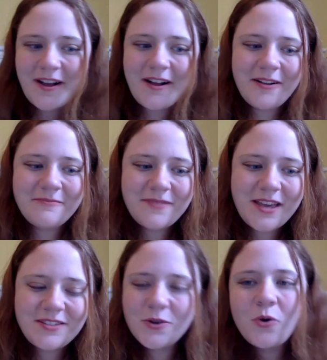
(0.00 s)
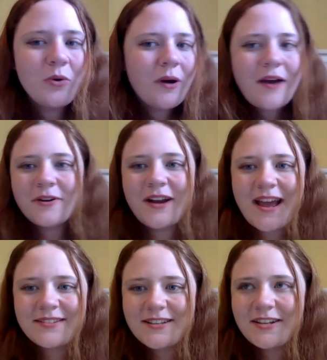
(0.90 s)
Um, it's so cool how everyone
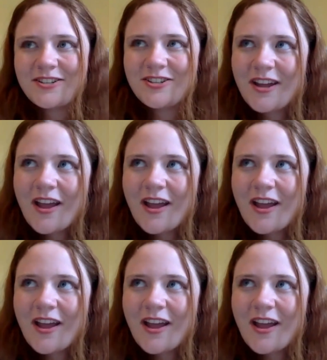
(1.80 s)
has such